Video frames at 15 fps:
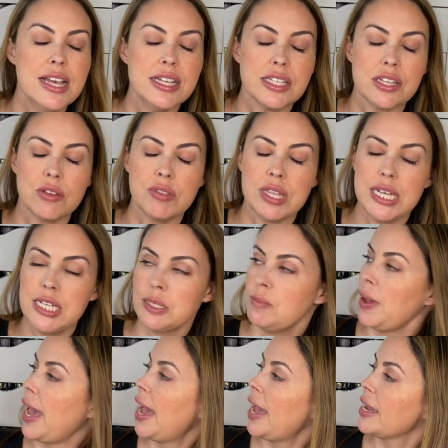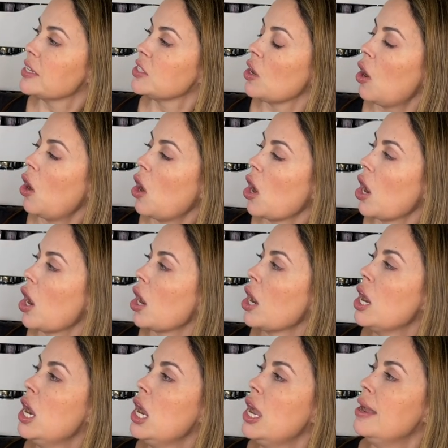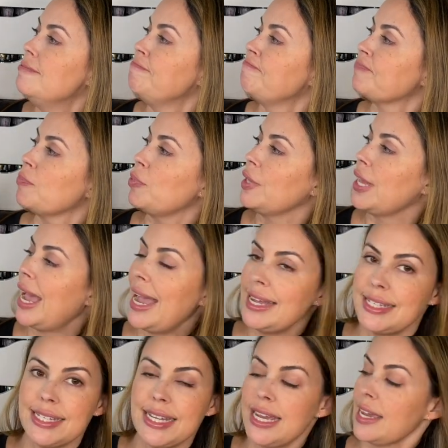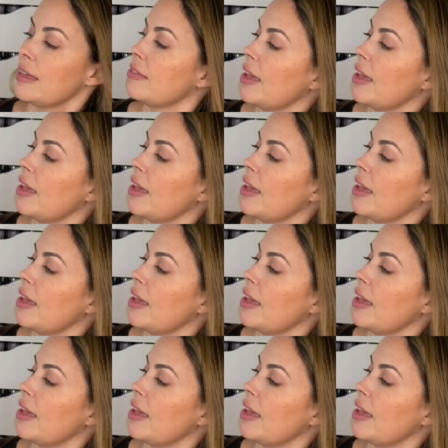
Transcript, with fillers: So these bags are plastic.